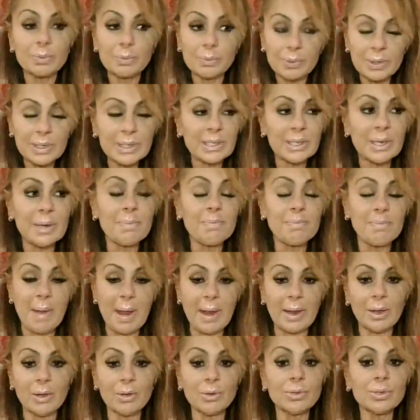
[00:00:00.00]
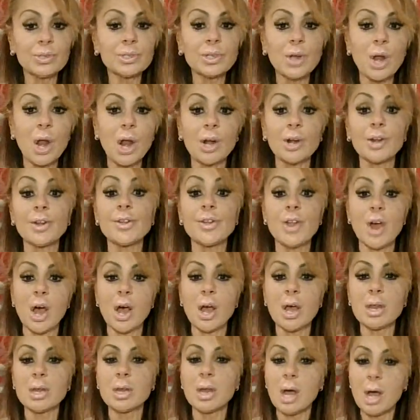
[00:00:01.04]
reason, mangoes are
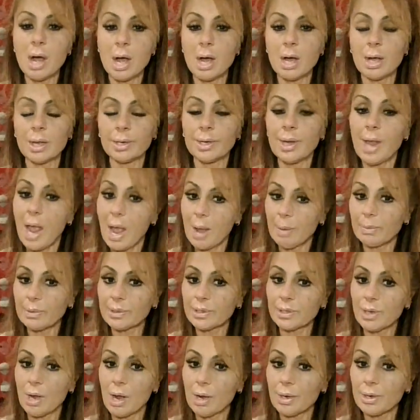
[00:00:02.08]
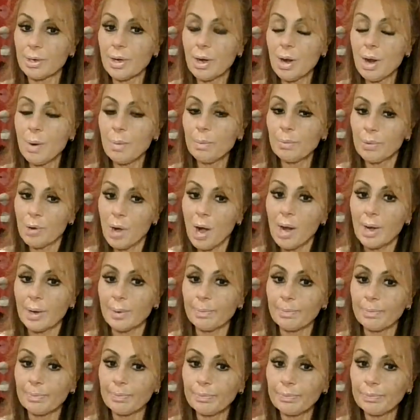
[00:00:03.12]
not on Amazon Prime.